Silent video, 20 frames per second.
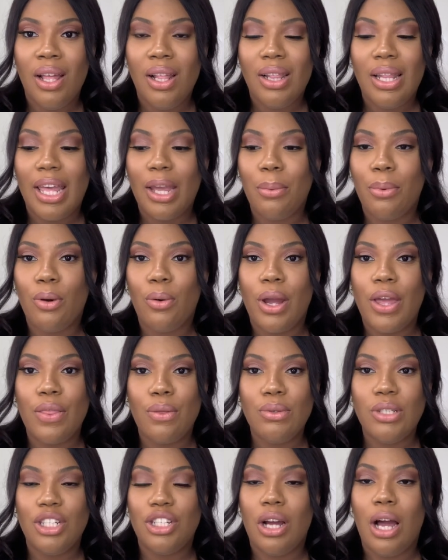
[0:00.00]
like we're going through
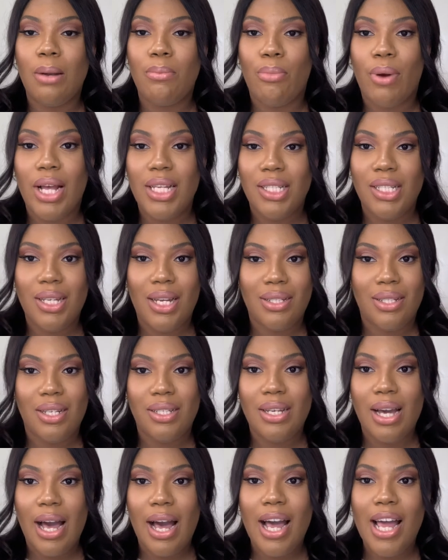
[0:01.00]
such unprecedented
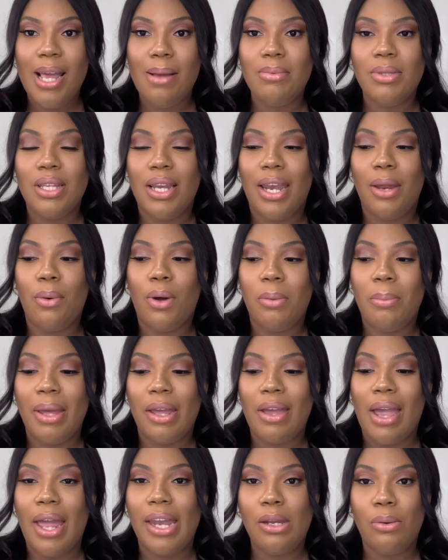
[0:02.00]
times and I want to make
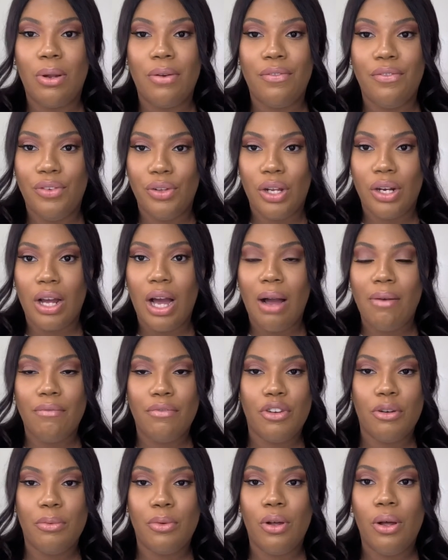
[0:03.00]
anyone feel
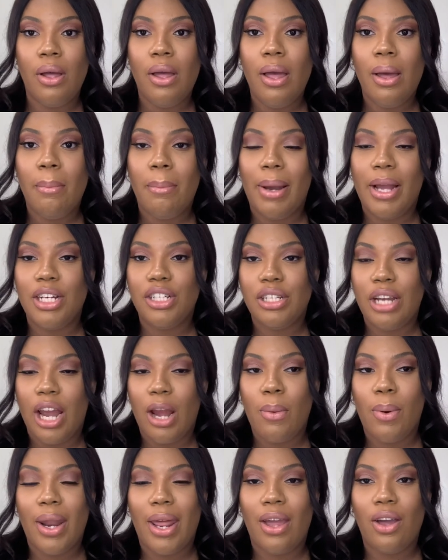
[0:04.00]
uncomfortable by sharing
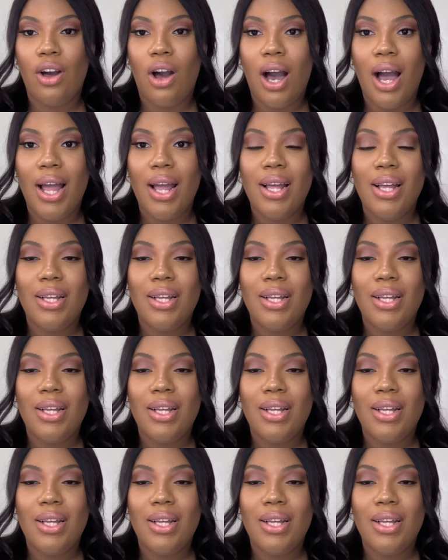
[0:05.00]
what I got.